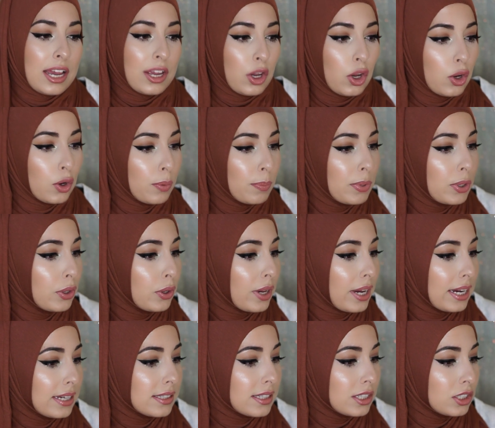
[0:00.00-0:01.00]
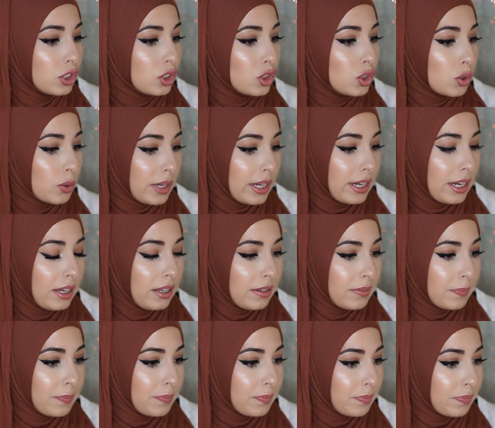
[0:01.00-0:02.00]
I hope you guys enjoyed it.
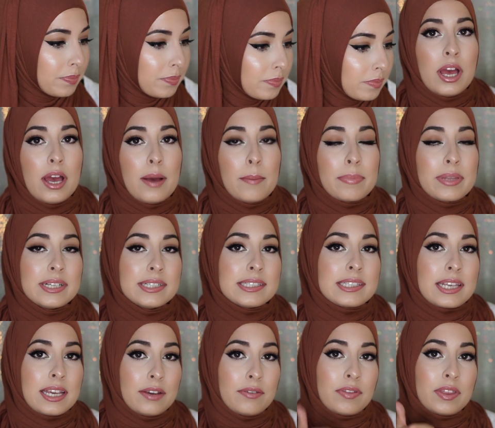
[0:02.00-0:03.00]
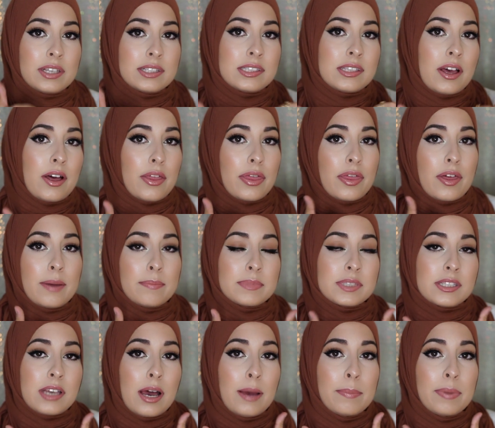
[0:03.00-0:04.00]
Please give this a
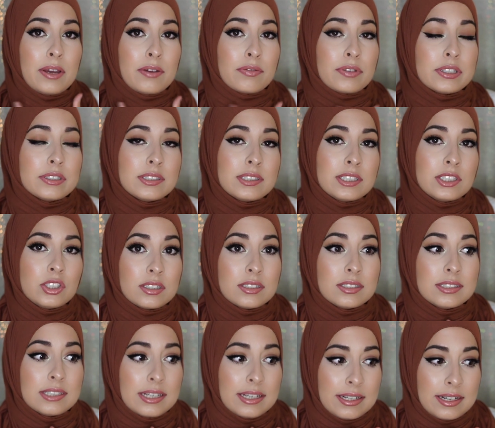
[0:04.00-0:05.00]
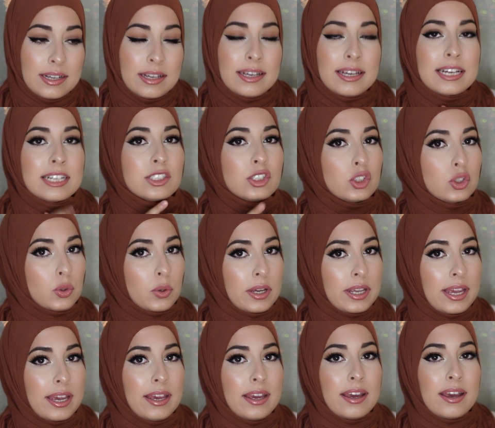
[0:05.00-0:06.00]
thumbs up if you did enjoy
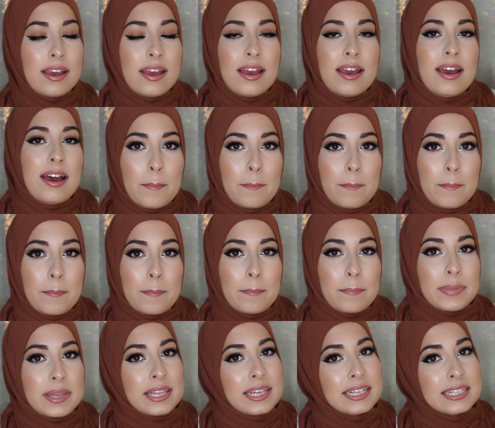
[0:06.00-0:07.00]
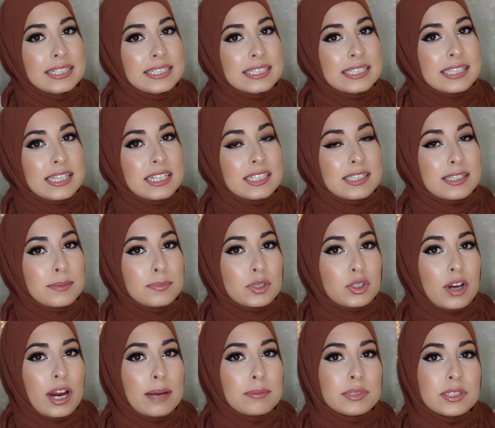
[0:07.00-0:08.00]
it. Please
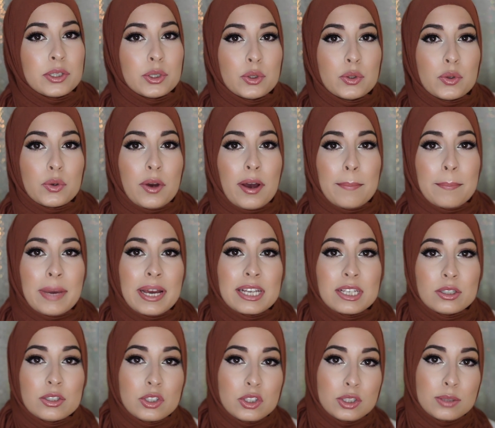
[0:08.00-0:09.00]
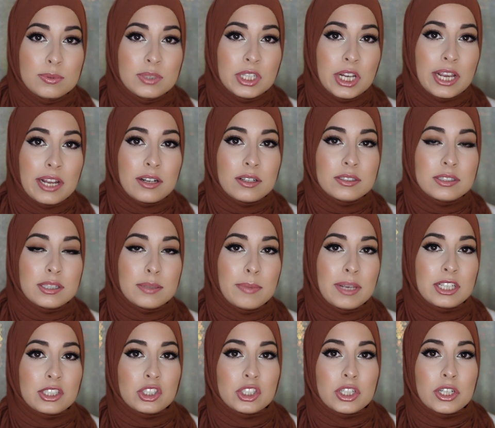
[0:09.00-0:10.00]
subscribe to my YouTube channel to
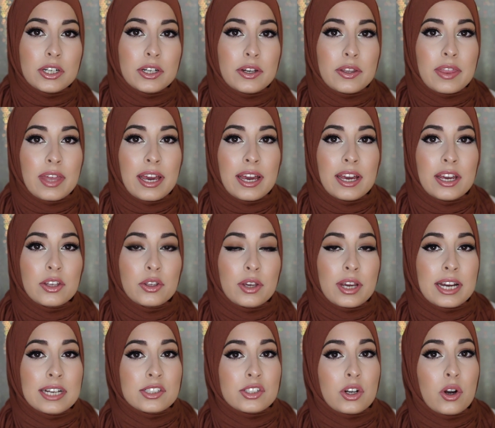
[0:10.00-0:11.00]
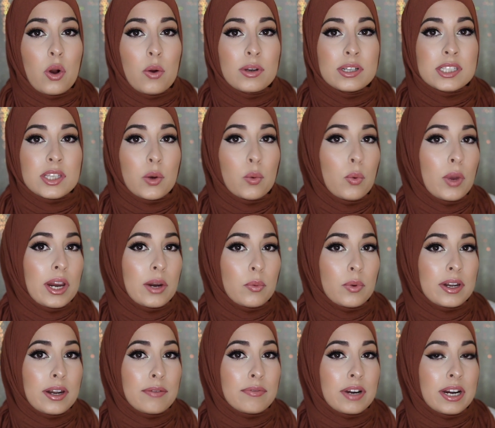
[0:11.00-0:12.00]
make sure that you guys are always aware
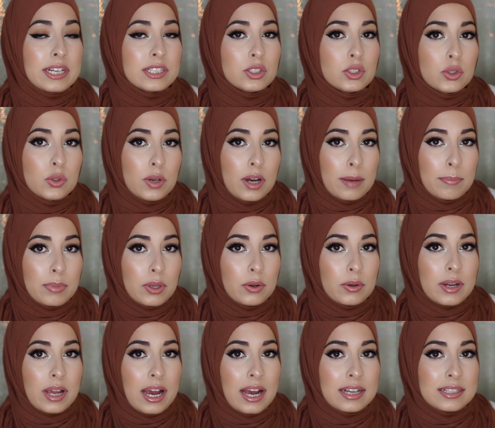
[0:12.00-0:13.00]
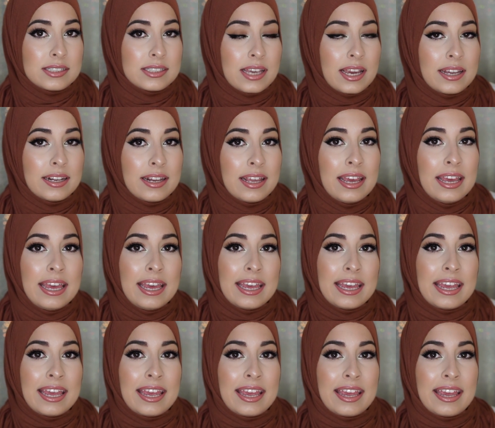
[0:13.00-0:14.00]
whenever I do upload content.
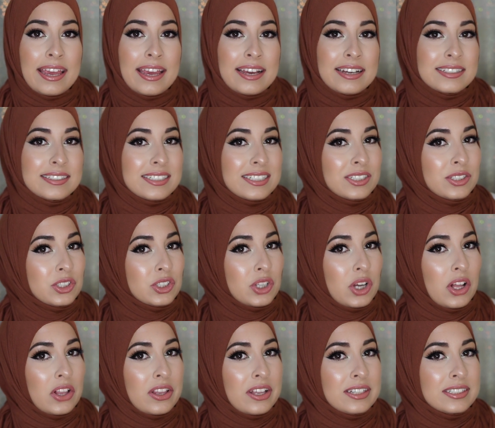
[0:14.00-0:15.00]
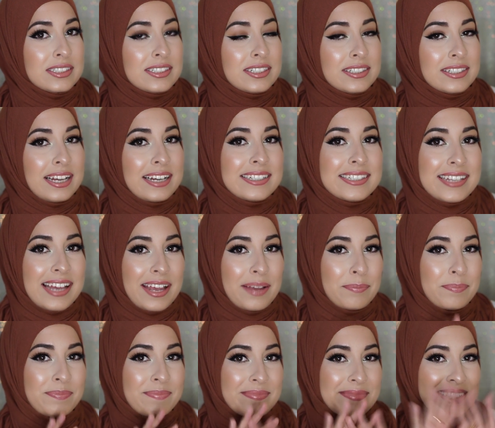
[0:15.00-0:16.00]
And inshallah, until next
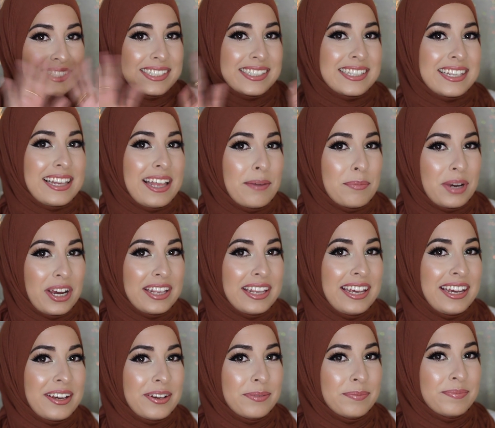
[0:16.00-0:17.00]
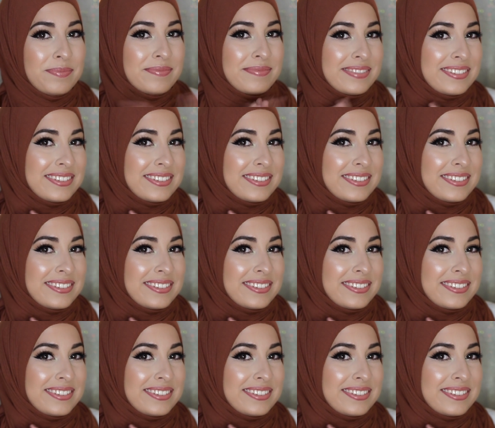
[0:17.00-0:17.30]
time, assalamu alaikum.